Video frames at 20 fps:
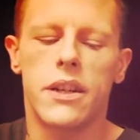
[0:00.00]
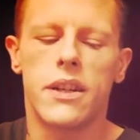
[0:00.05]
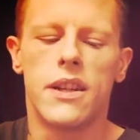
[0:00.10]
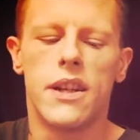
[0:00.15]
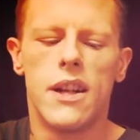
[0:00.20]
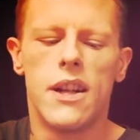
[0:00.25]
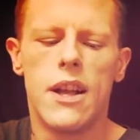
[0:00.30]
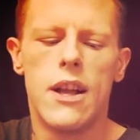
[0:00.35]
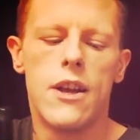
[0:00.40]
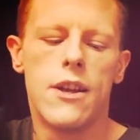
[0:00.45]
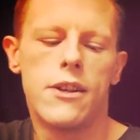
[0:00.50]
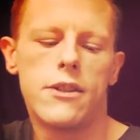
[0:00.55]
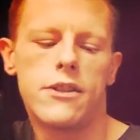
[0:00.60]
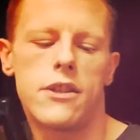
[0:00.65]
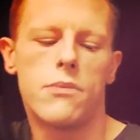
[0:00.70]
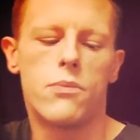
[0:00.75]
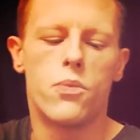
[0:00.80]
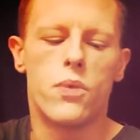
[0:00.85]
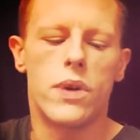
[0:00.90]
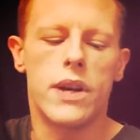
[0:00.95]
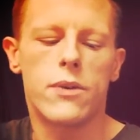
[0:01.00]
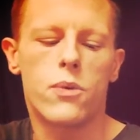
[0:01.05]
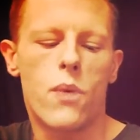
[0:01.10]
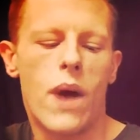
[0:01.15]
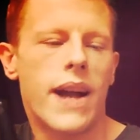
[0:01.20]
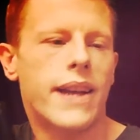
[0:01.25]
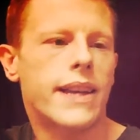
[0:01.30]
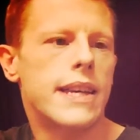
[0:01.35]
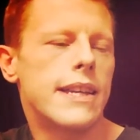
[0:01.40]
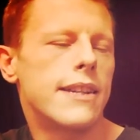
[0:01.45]
like something weird,
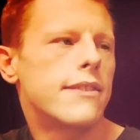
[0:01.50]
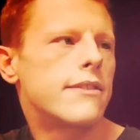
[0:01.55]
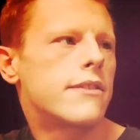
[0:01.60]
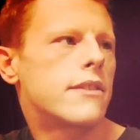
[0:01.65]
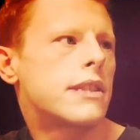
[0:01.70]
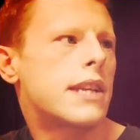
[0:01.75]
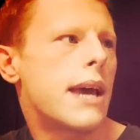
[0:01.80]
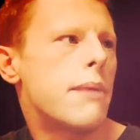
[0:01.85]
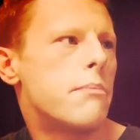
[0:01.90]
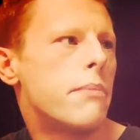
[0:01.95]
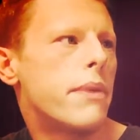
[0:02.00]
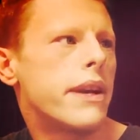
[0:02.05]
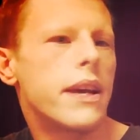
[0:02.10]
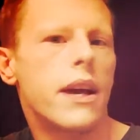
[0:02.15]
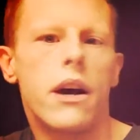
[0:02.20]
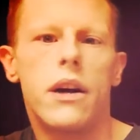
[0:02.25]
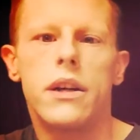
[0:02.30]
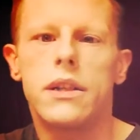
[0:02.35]
wacky, ten-minute